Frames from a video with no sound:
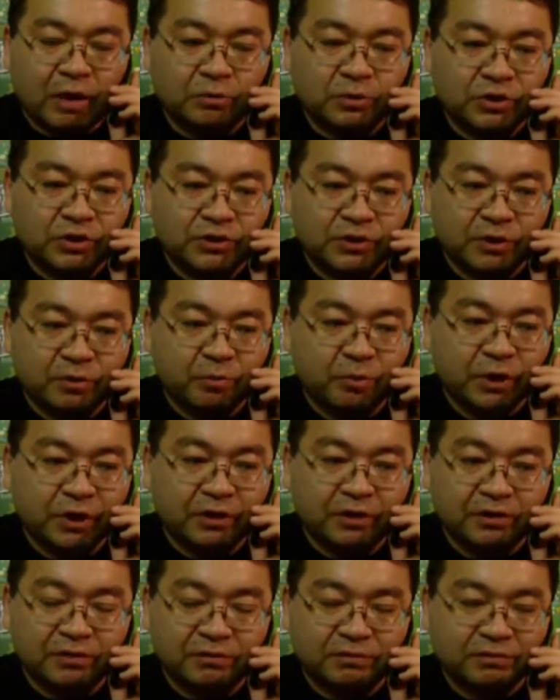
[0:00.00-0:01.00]
I'm just a
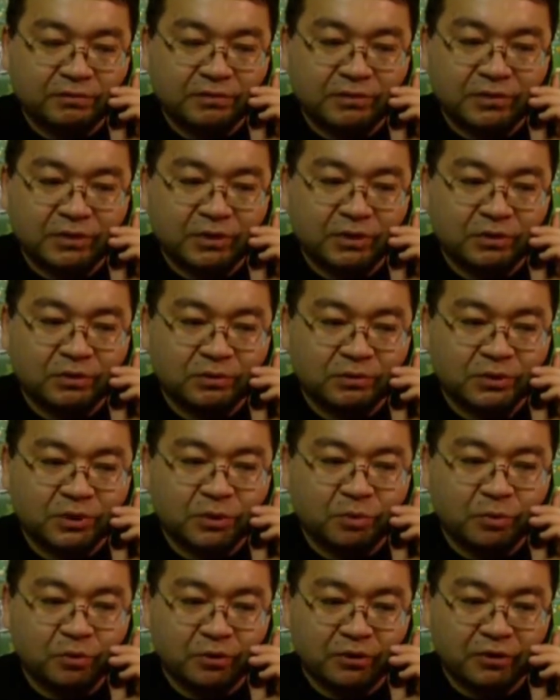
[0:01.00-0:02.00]
big,
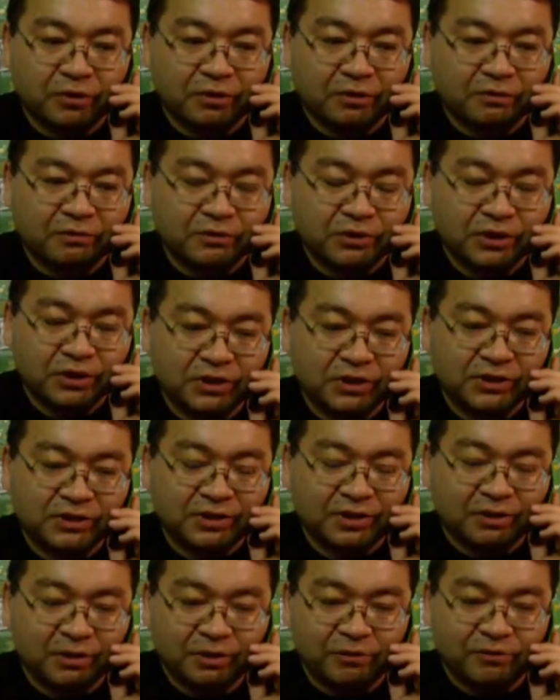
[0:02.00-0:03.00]
supporter
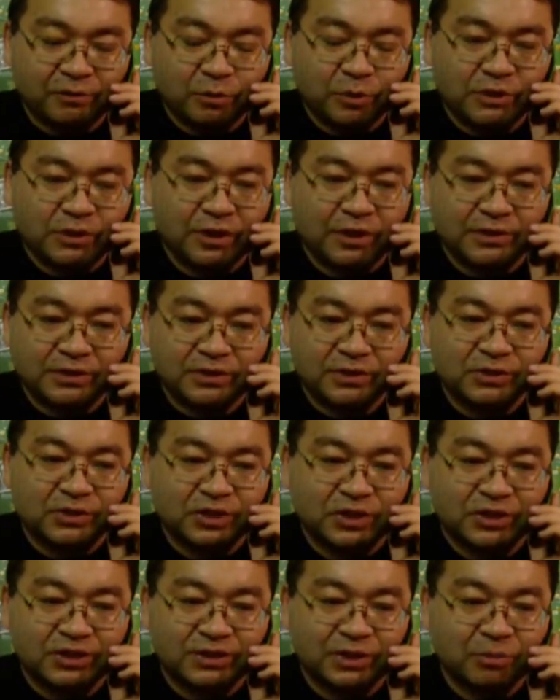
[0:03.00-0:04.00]
cheese,
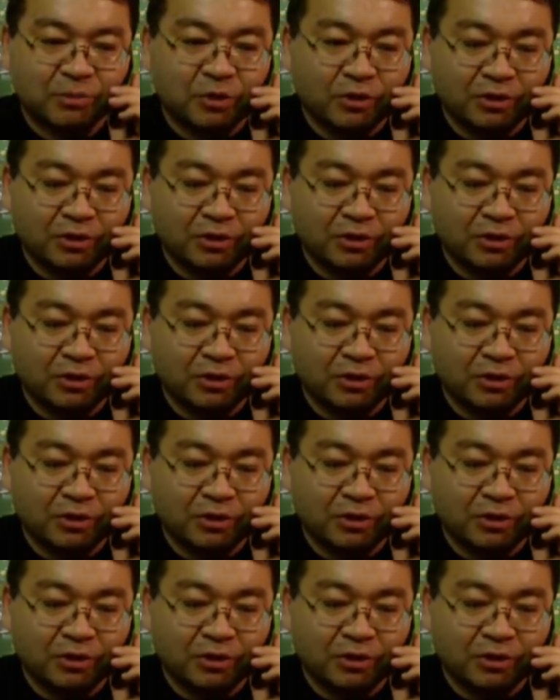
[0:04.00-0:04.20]
Wisconsin cheese.